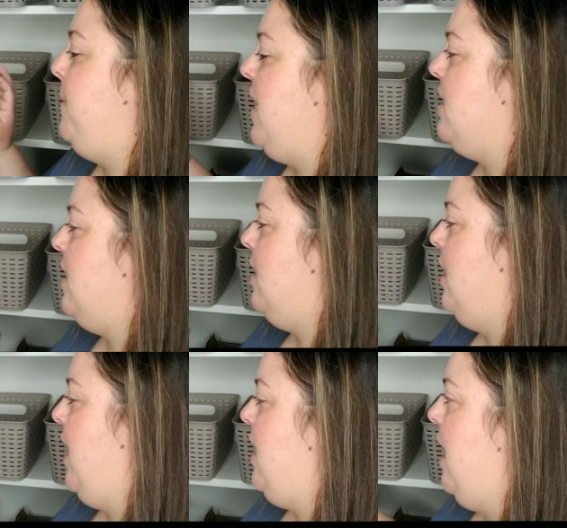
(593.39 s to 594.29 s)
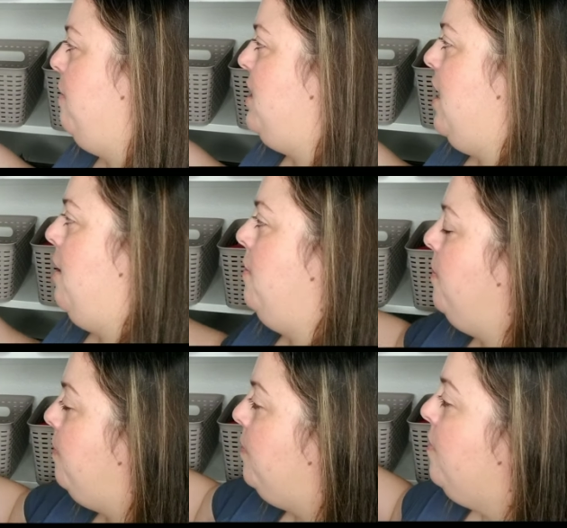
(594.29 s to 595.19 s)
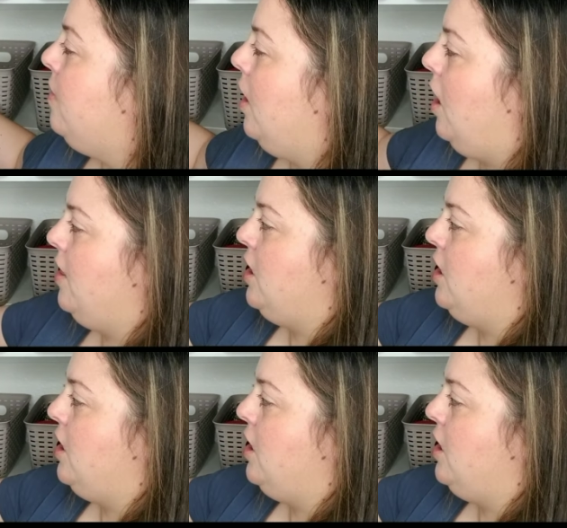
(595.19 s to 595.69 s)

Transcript: basically kept them on